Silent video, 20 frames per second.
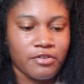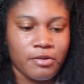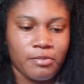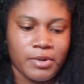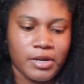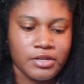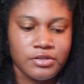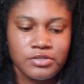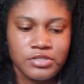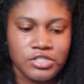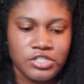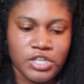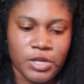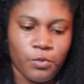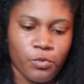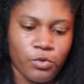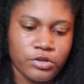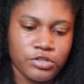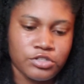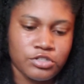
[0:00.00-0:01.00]
Everybody uses Shea
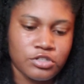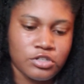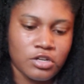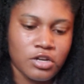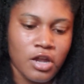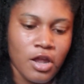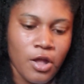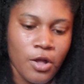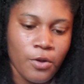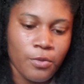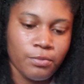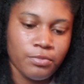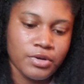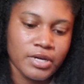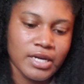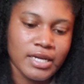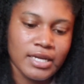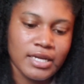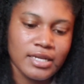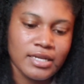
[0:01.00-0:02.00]
Moisture,
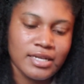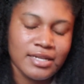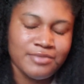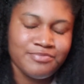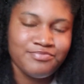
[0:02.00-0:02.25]
but